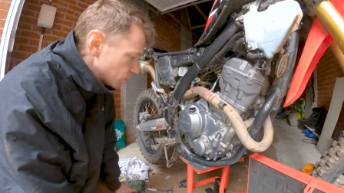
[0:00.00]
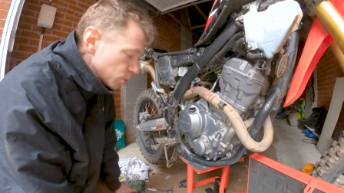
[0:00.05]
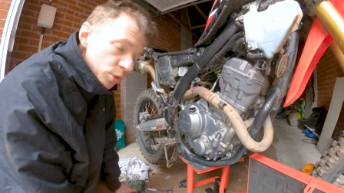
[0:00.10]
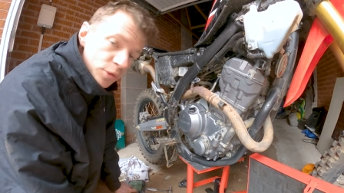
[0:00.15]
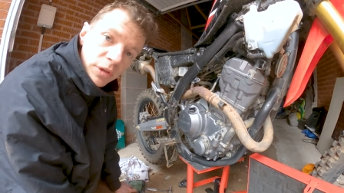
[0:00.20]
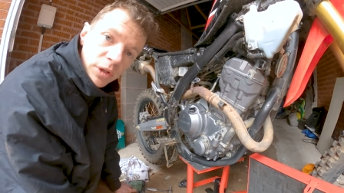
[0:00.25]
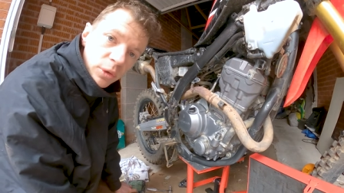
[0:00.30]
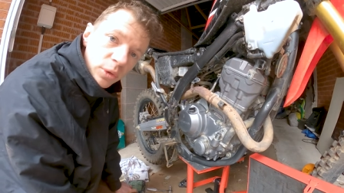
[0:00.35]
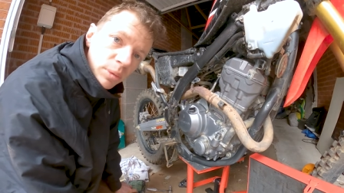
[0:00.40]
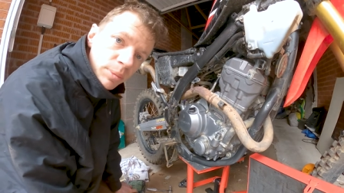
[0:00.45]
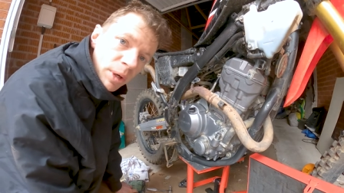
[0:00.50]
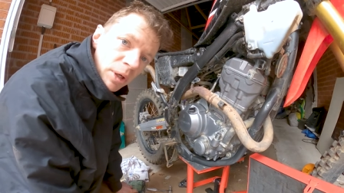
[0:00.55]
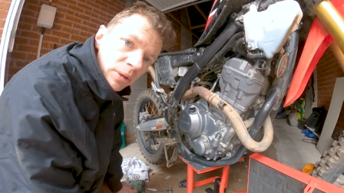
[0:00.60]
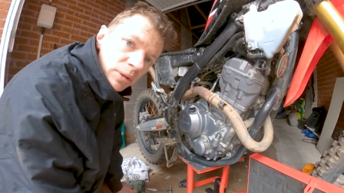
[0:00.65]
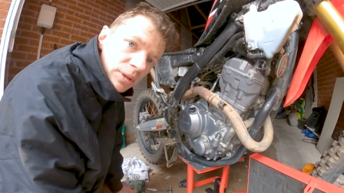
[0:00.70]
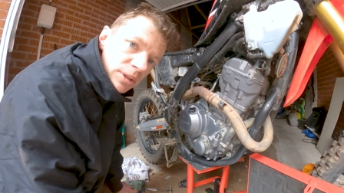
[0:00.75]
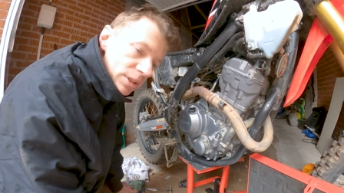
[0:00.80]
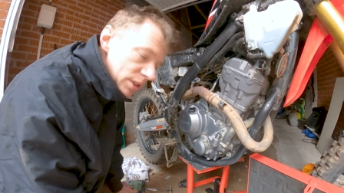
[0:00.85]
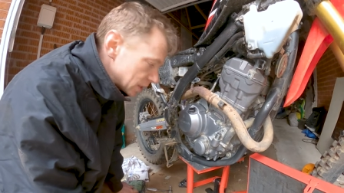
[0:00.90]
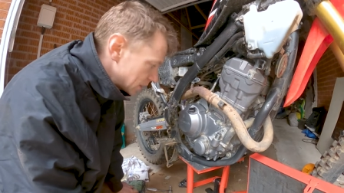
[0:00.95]
removing all the
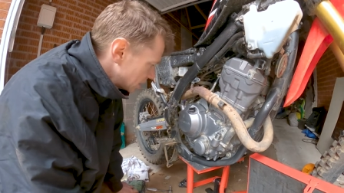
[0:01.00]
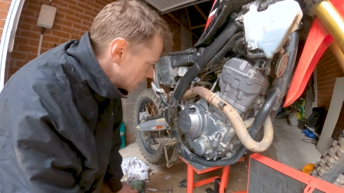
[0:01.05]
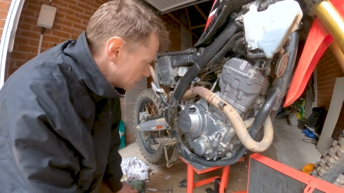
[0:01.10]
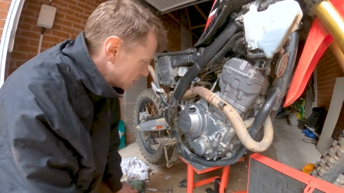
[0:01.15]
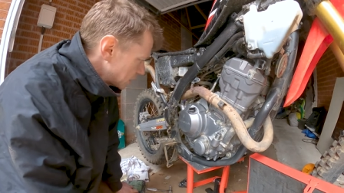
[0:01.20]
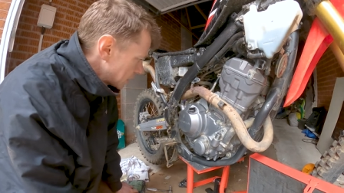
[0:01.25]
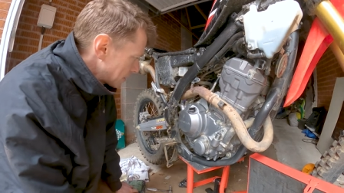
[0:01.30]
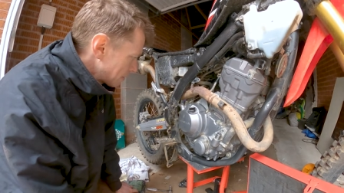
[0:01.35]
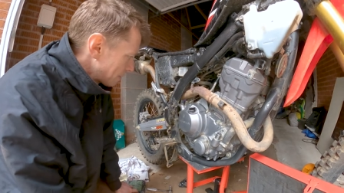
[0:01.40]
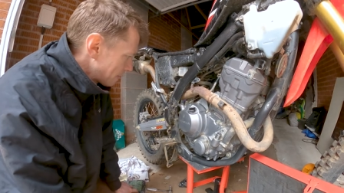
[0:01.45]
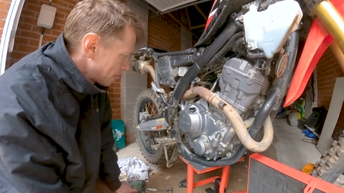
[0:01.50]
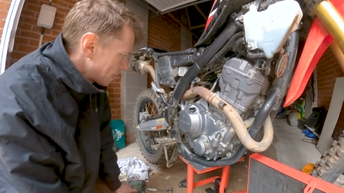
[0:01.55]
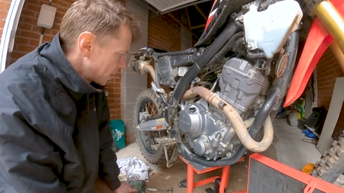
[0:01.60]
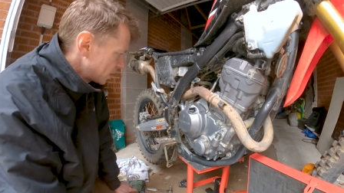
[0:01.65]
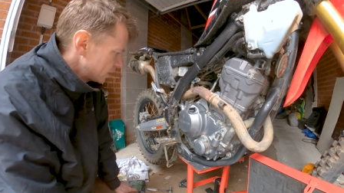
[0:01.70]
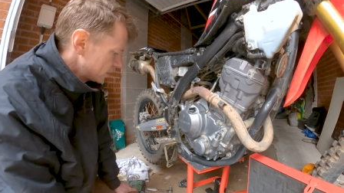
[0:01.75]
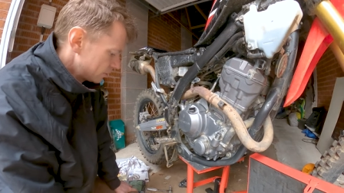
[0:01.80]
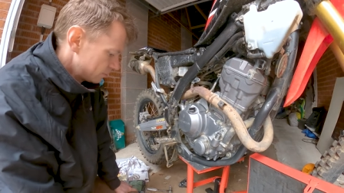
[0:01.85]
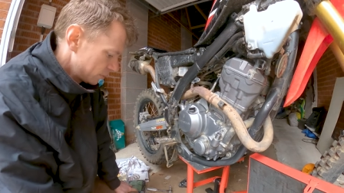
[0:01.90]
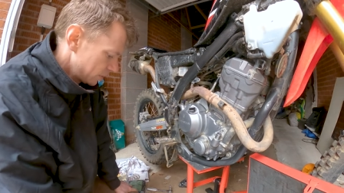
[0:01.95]
bolts.
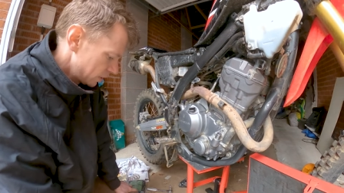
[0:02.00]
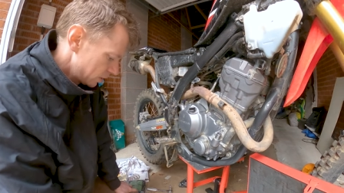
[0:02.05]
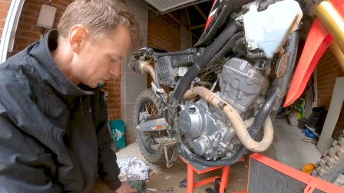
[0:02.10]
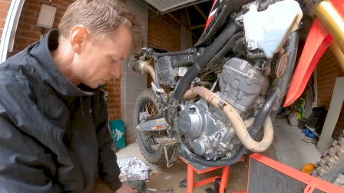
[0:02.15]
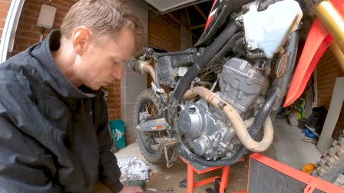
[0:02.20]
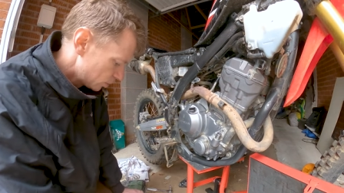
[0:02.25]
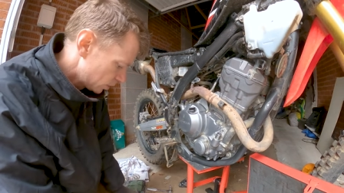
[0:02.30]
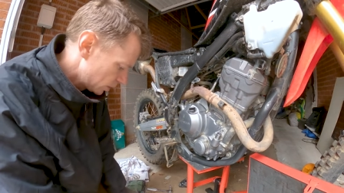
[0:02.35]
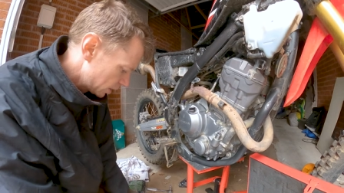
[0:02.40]
Um, they're